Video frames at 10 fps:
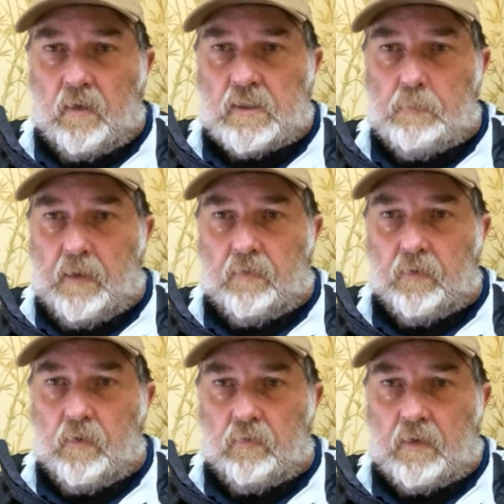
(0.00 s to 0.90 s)
Cement
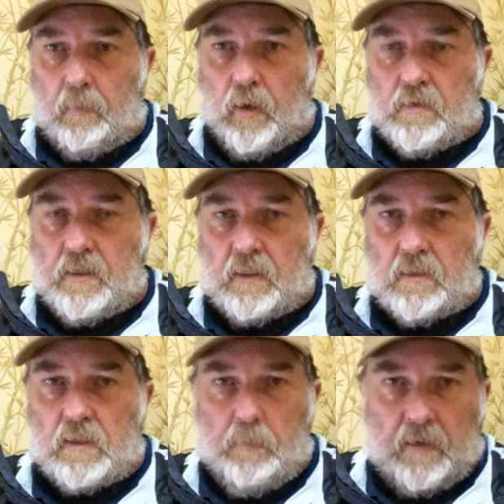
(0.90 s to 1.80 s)
006?
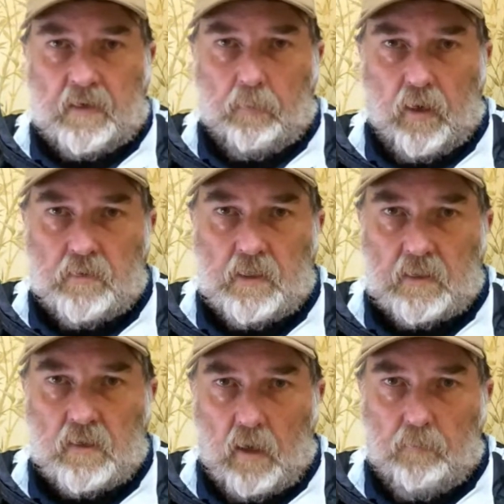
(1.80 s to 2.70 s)
Cement
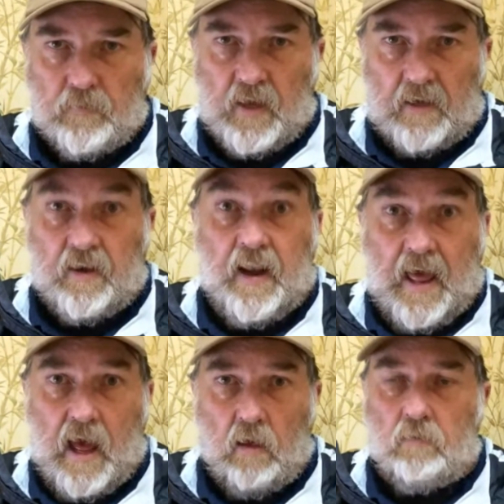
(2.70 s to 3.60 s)
006? I'm Santa
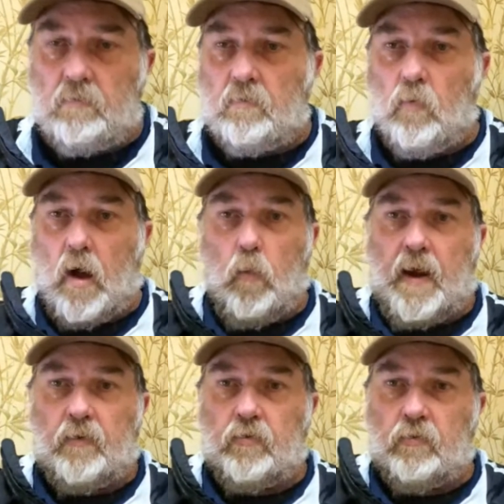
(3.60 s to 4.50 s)
now. Why wait until